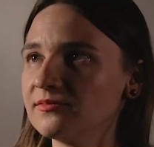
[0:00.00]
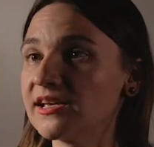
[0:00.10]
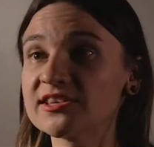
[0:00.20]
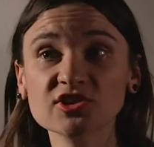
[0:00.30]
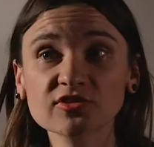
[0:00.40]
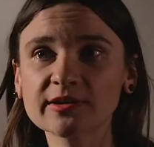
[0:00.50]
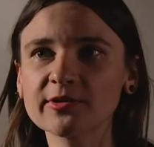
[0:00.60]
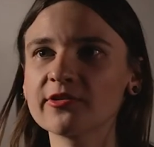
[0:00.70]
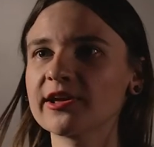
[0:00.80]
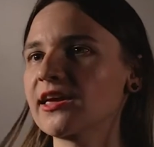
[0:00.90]
history, we're
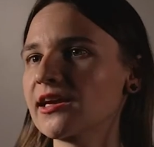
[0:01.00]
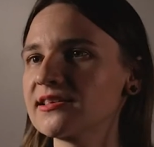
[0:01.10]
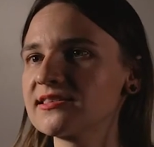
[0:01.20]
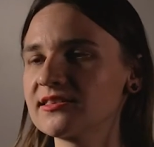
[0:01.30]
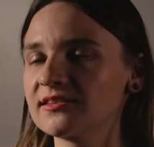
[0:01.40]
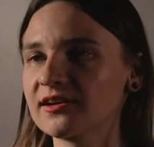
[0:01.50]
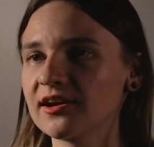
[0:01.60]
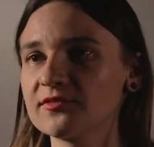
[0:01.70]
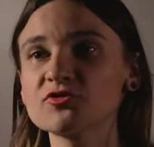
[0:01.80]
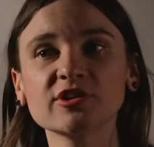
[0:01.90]
going against the
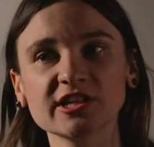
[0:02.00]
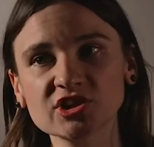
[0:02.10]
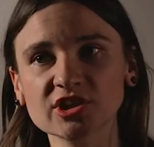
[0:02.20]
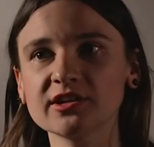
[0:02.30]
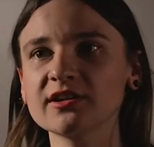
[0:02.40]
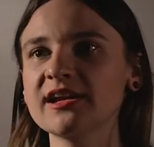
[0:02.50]
kind of tradition,